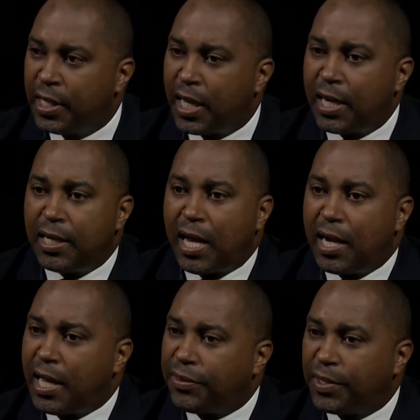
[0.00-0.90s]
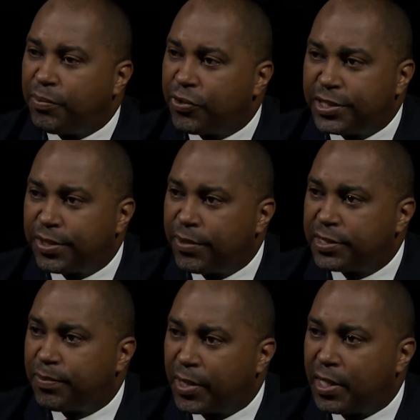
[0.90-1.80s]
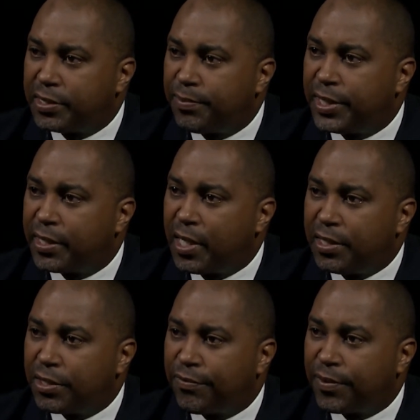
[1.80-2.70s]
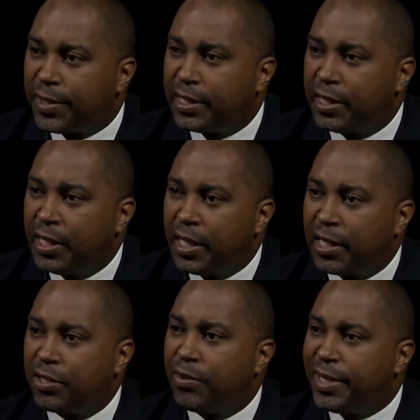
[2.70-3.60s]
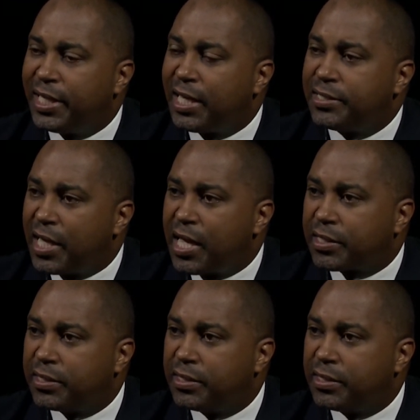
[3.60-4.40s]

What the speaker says: And I think pressure was brought to bear on the government, and the government had to act.